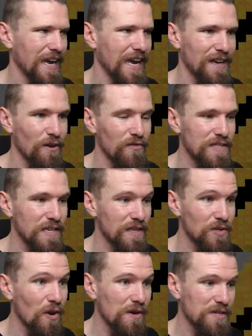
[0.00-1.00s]
And obviously
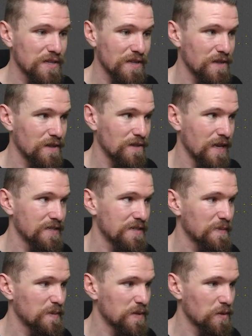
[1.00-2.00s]
the dogs, they
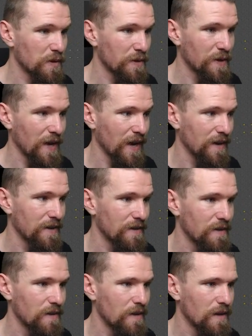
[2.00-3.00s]
seem to be doing okay.
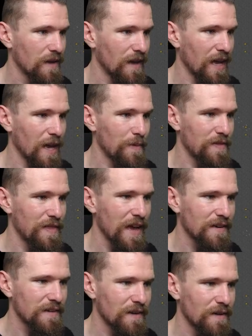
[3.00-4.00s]
But
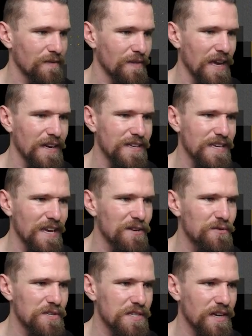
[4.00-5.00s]
that is
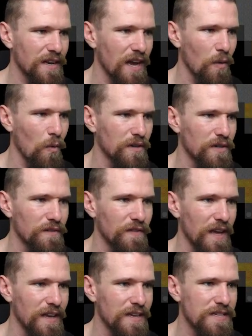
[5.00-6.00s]
interesting. I wonder if
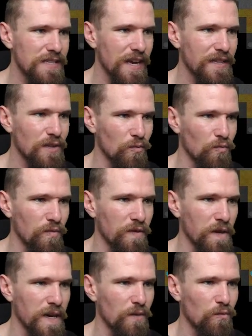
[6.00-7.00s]
that is like the
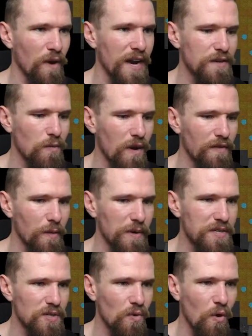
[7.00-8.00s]
kind of raider one that
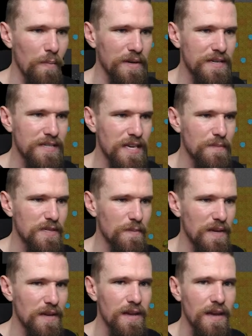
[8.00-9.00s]
we saw. But it seems to
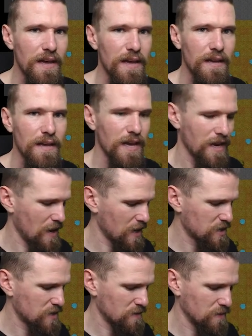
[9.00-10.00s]
be... And
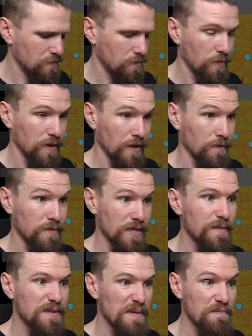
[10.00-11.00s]
actually, it
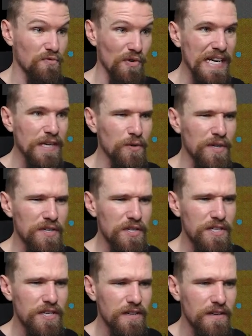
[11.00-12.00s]
seems to be in really good
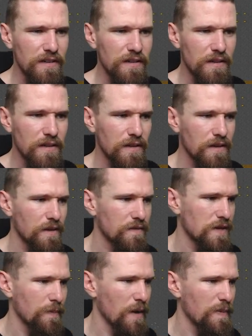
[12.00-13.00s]
condition.
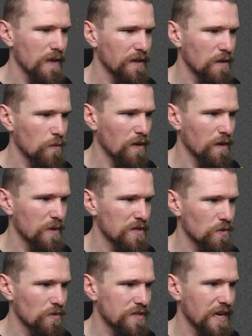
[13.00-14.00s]
So it might be like the one that we
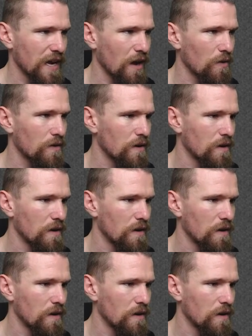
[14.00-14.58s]
saw in town.